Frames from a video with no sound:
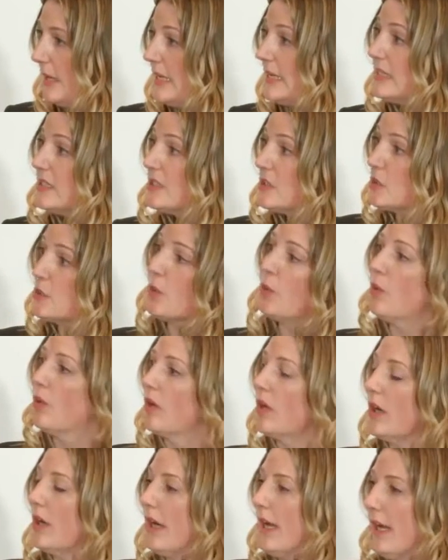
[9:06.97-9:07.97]
in
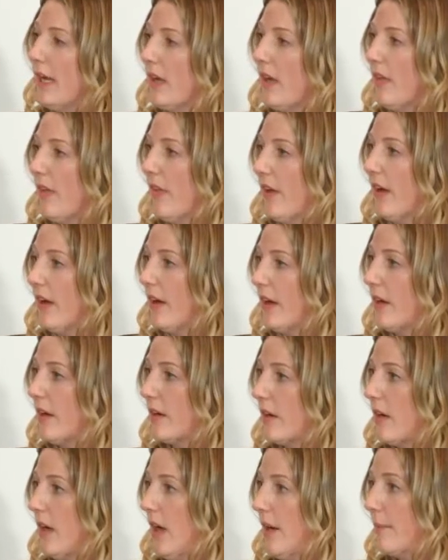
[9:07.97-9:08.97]
store and on their
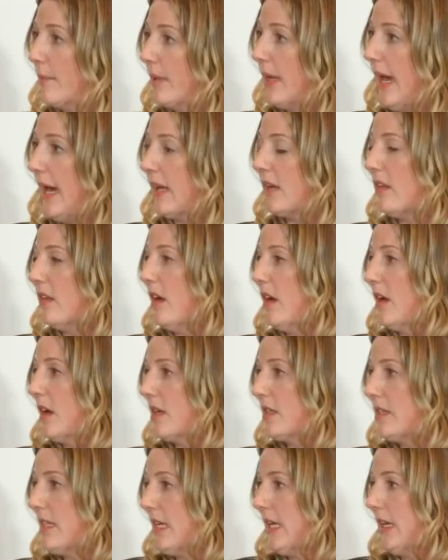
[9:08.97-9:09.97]
um,
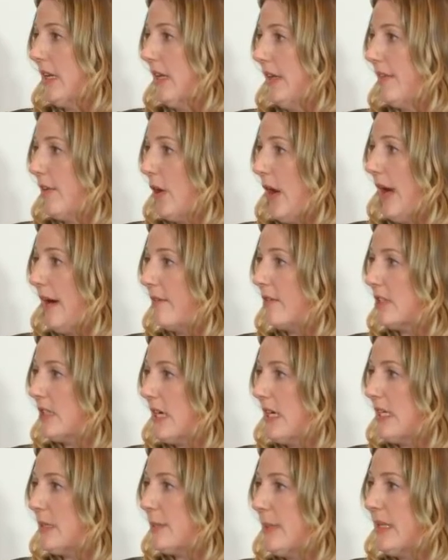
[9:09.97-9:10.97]
catalogs and in their
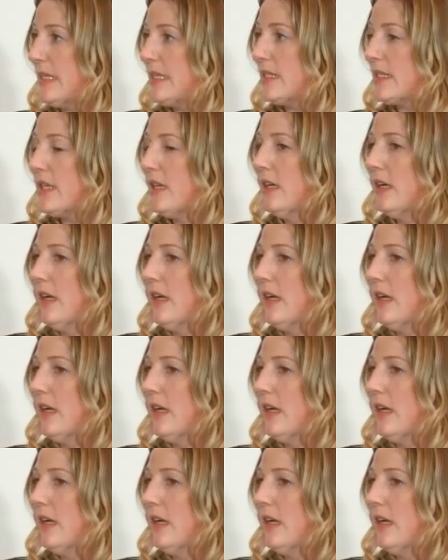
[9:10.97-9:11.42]
advertisements,